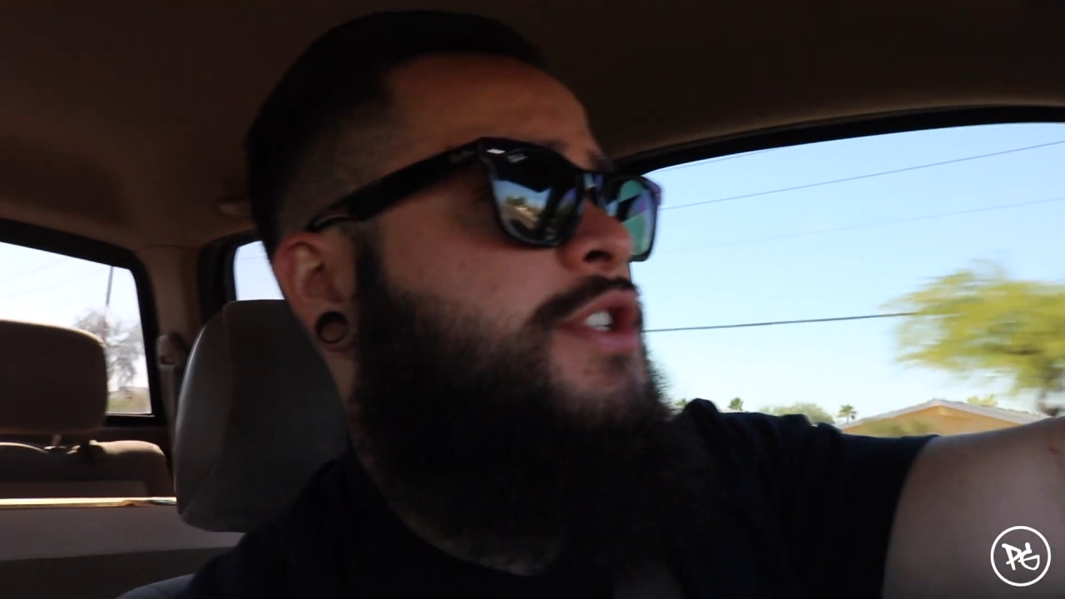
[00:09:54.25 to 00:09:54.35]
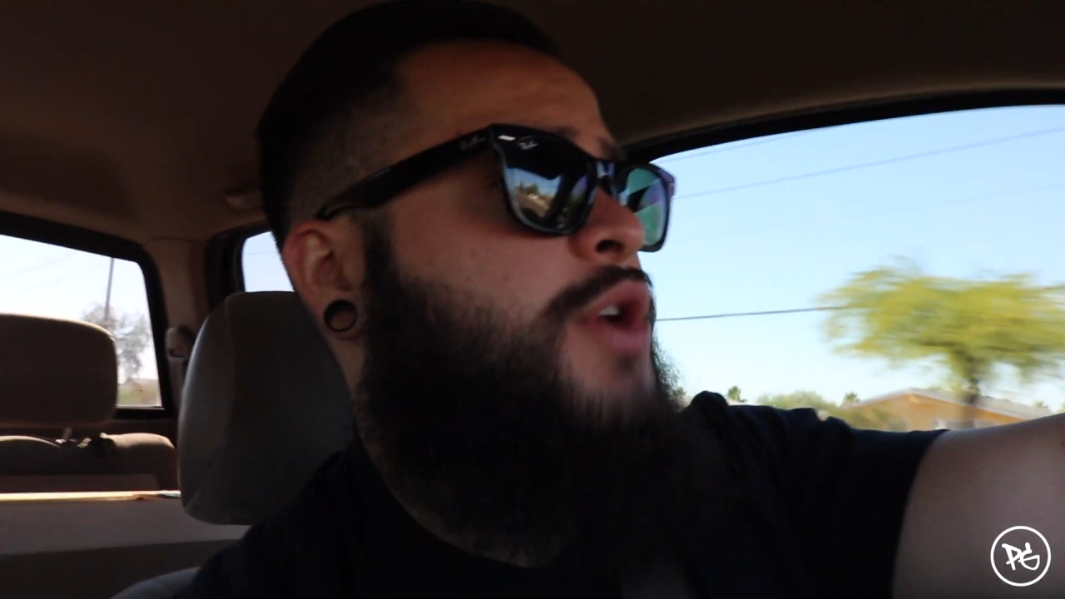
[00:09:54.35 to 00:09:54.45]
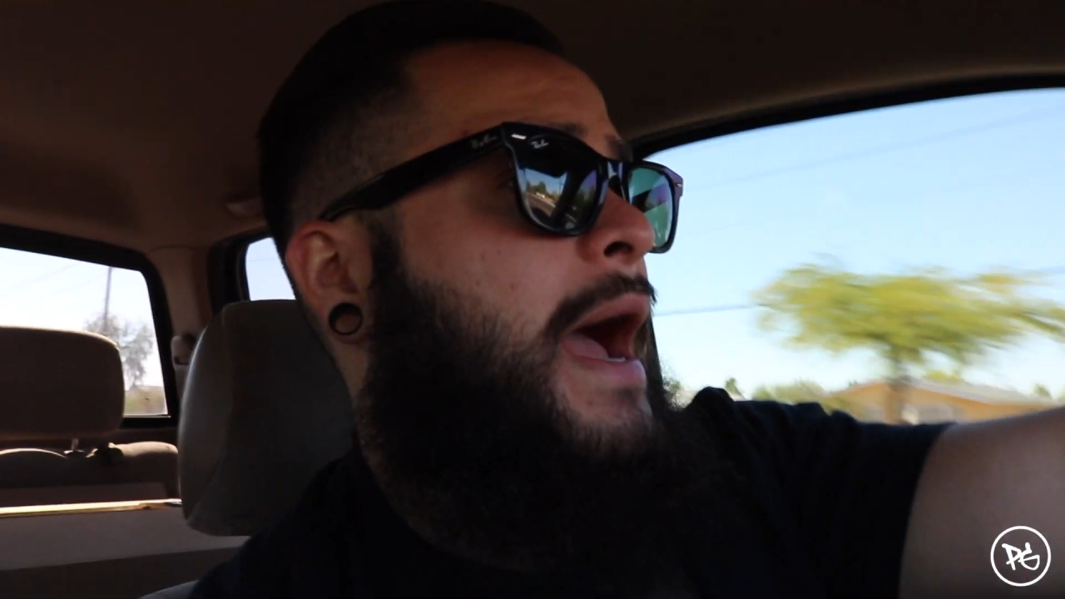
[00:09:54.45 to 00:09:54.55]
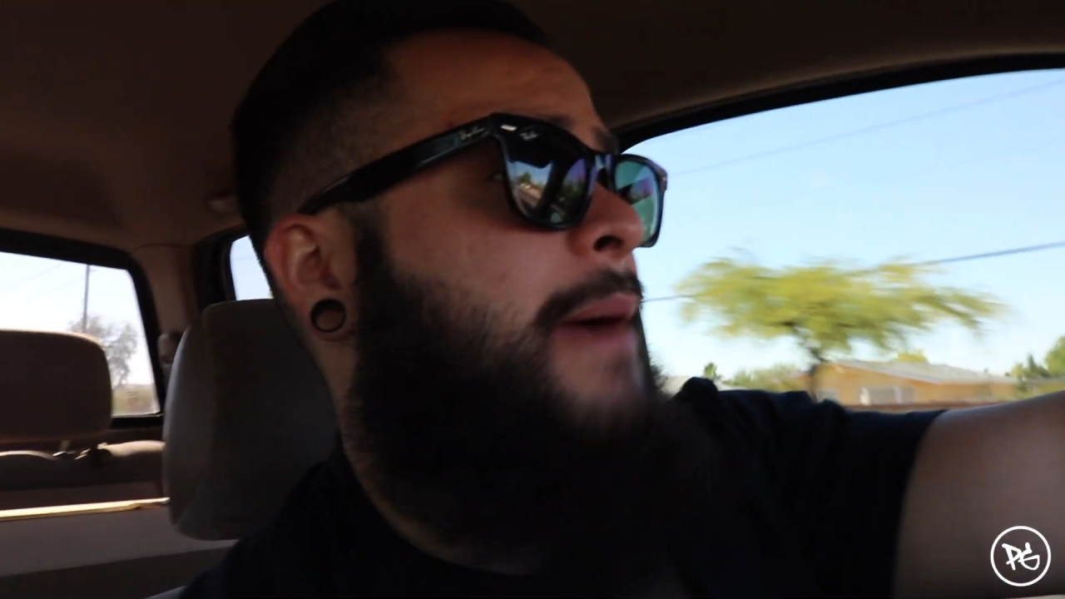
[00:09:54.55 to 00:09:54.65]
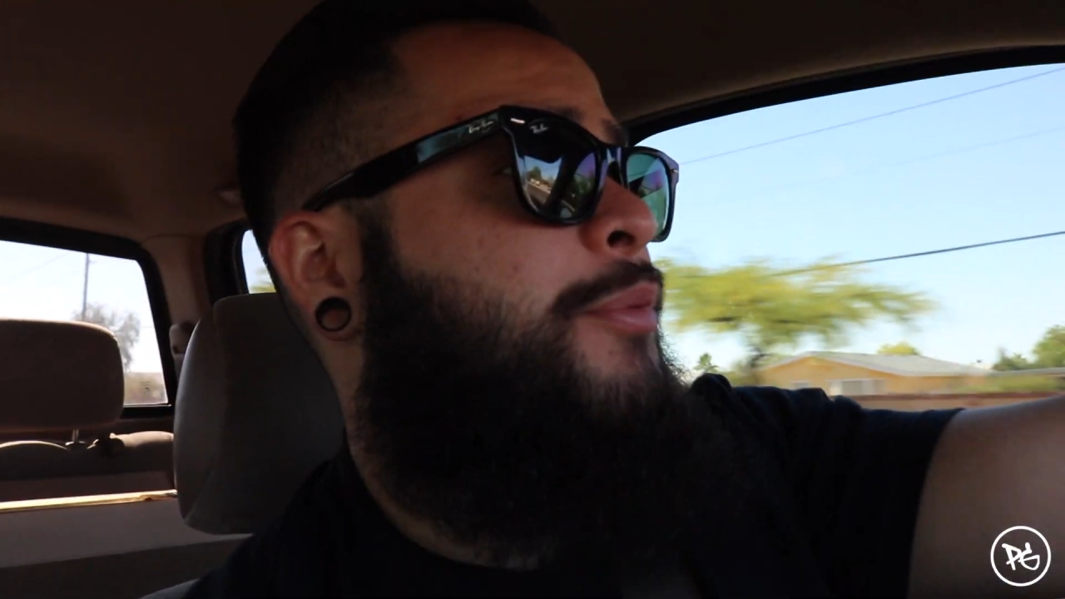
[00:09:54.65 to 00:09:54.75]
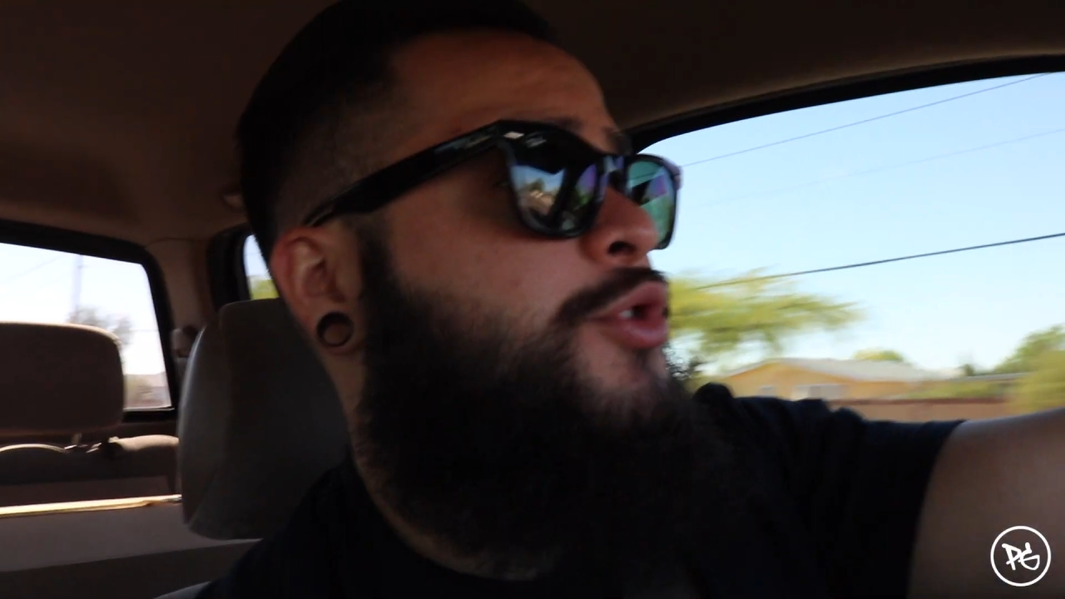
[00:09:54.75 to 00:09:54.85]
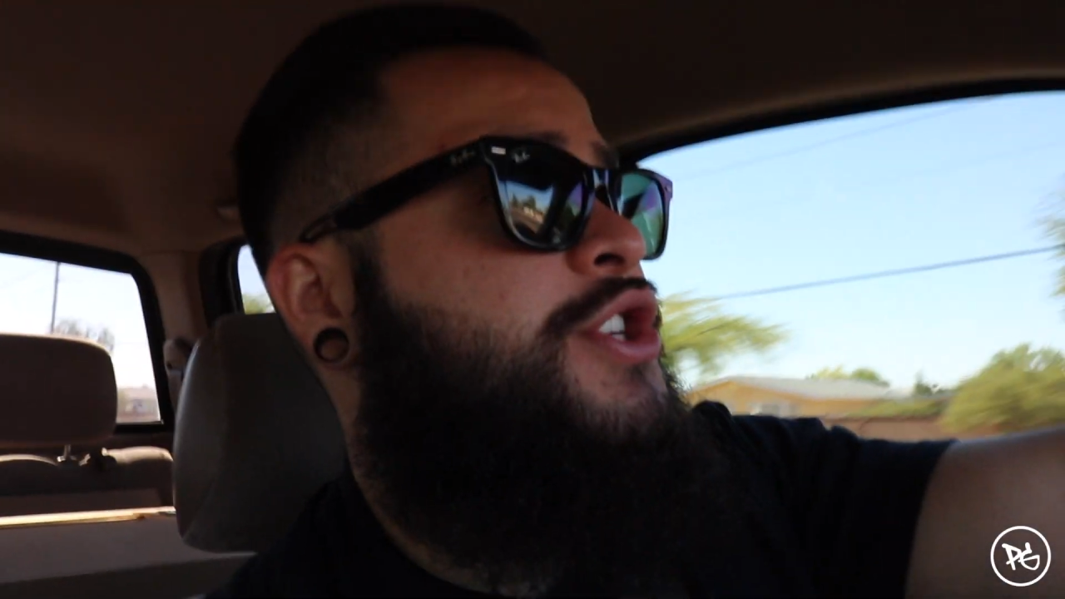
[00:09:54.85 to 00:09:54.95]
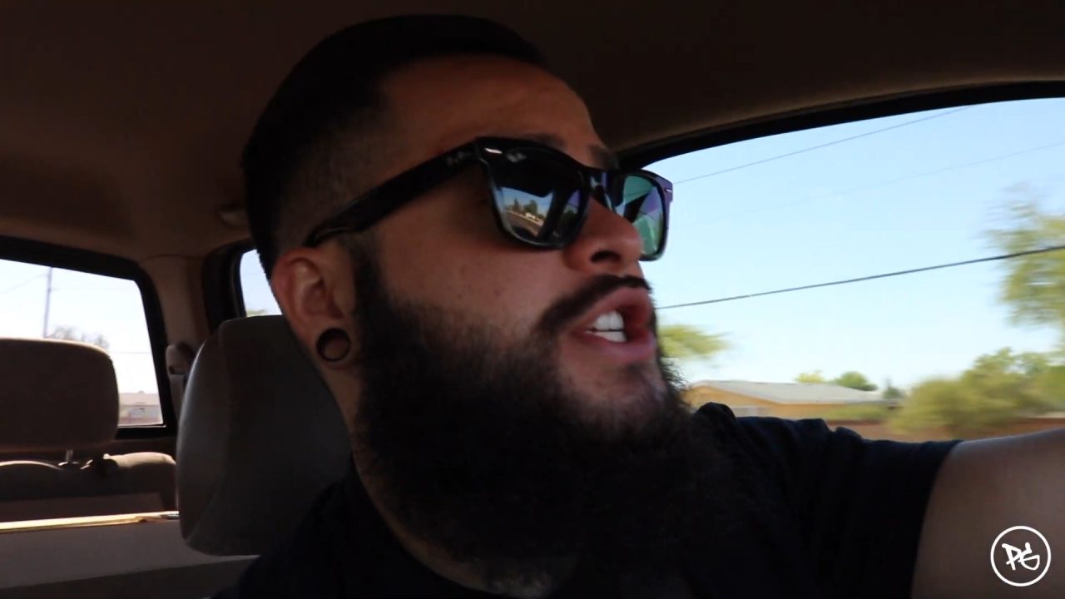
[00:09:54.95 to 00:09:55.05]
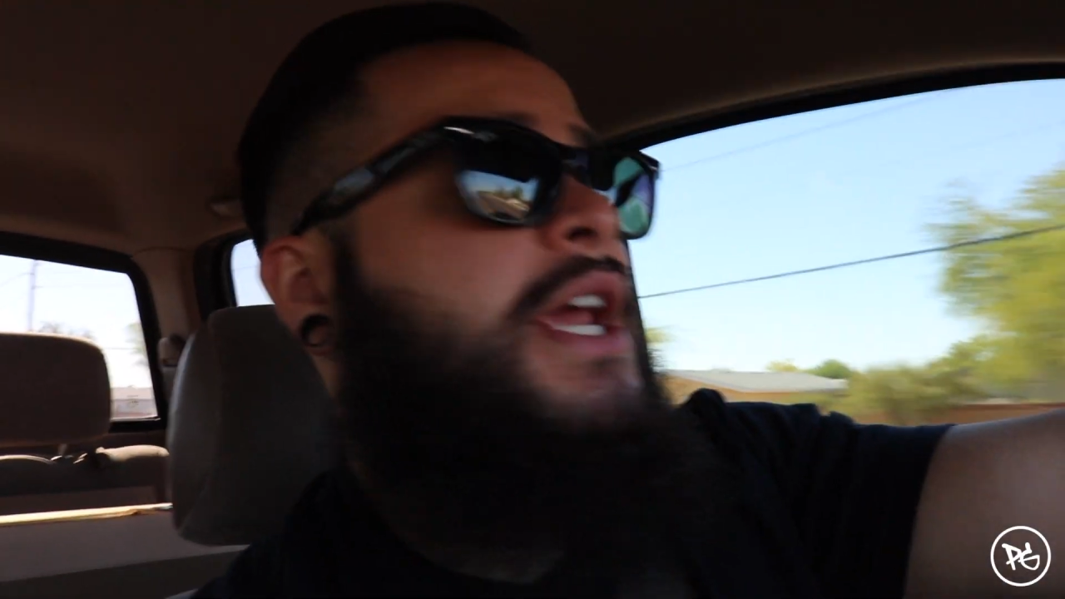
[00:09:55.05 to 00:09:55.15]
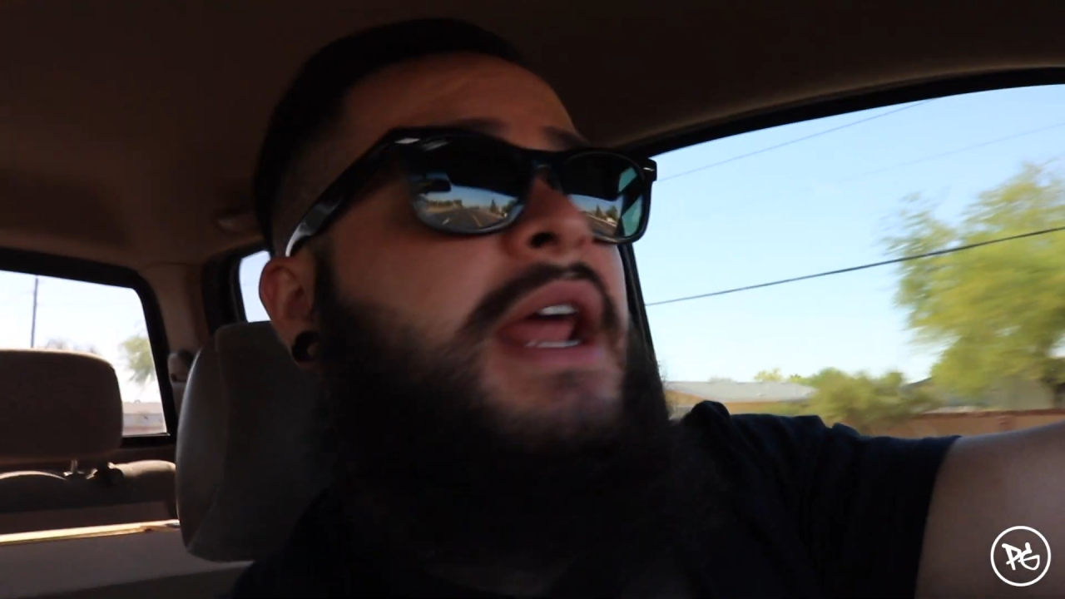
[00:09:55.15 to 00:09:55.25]
So I
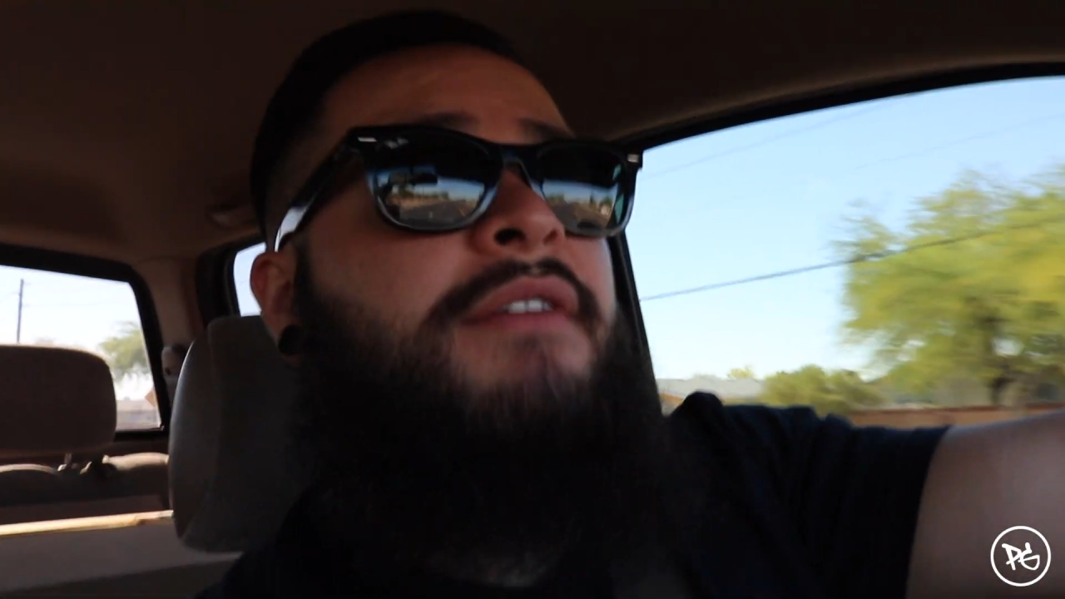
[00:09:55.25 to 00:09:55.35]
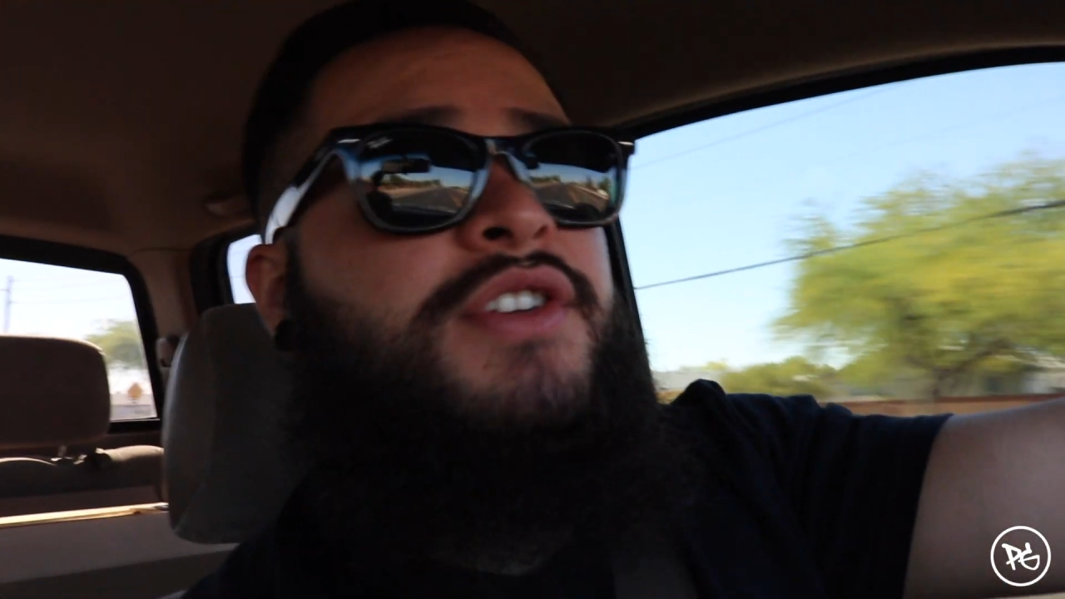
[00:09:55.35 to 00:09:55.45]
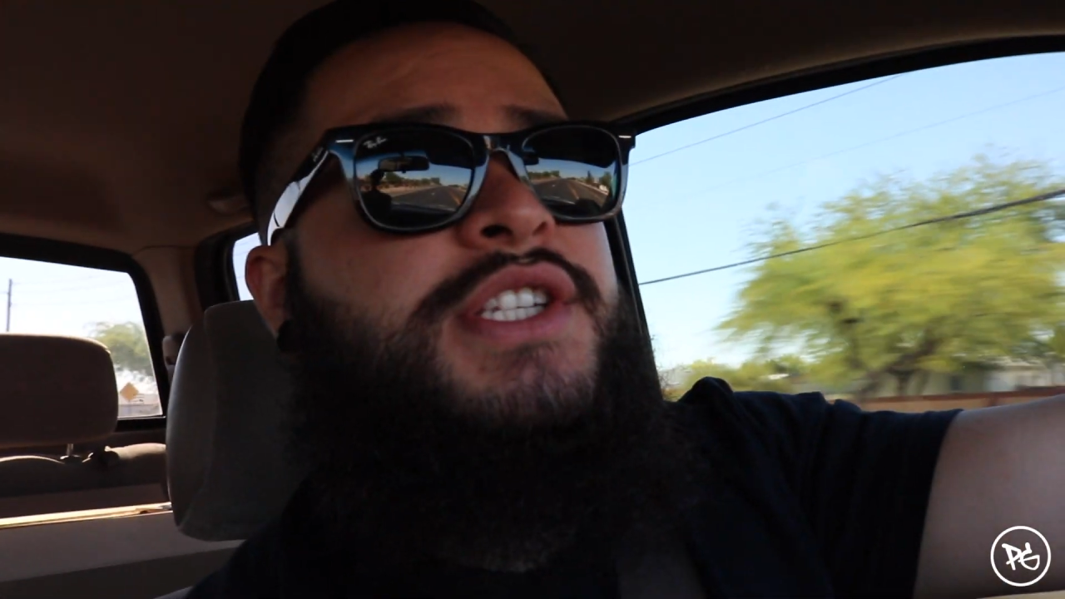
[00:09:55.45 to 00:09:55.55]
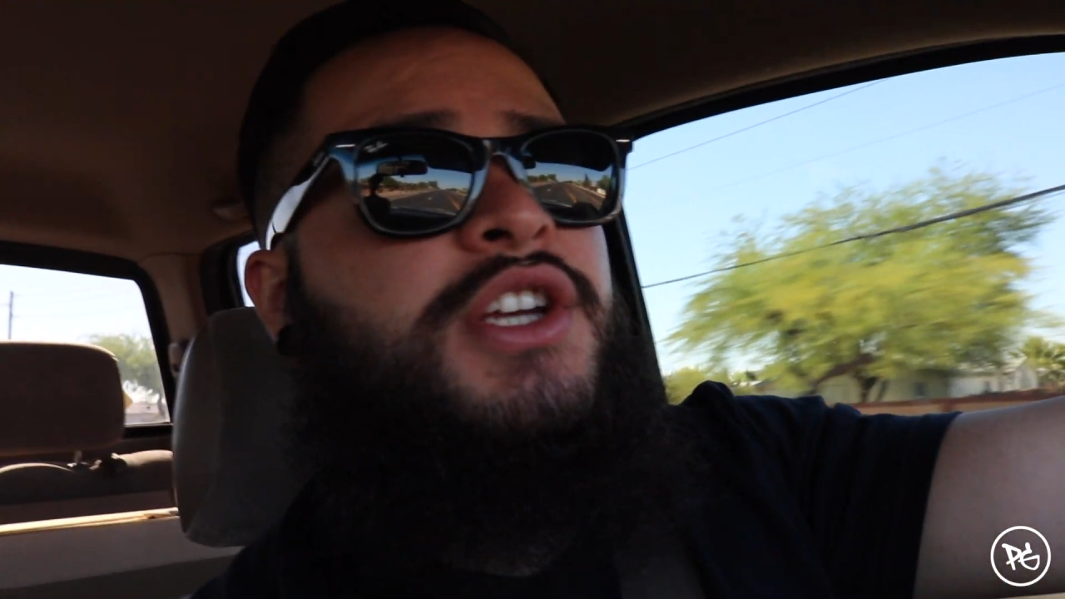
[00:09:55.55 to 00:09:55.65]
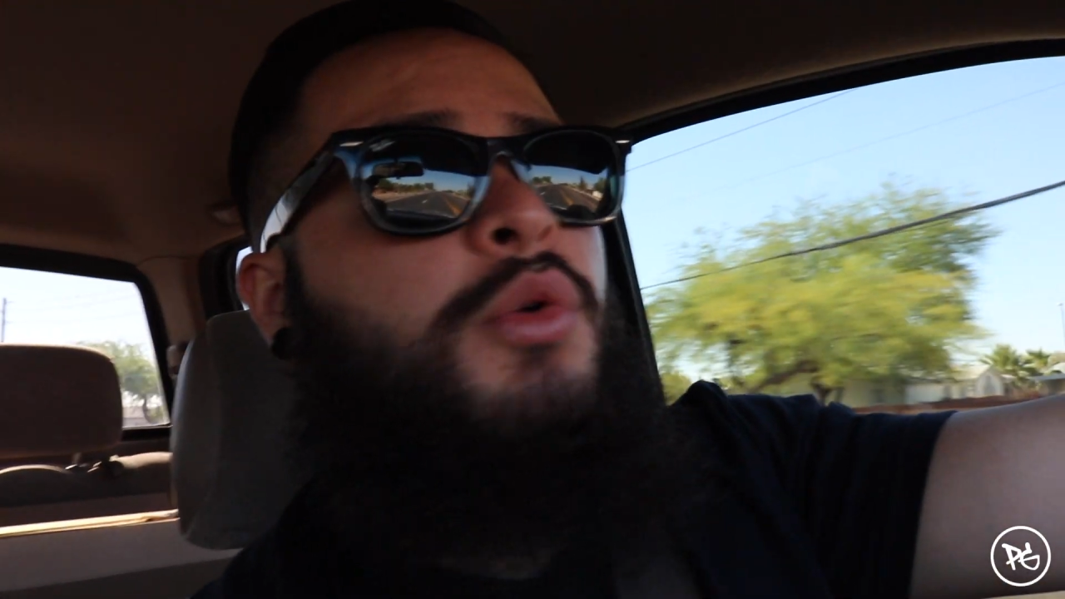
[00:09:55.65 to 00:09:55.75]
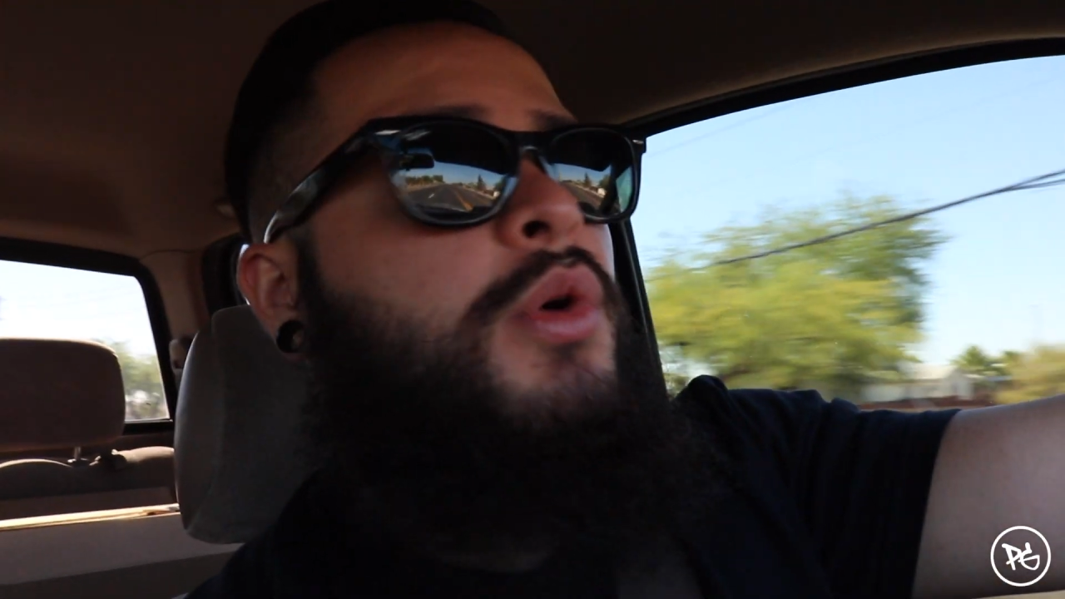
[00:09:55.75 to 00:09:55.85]
appreciate every single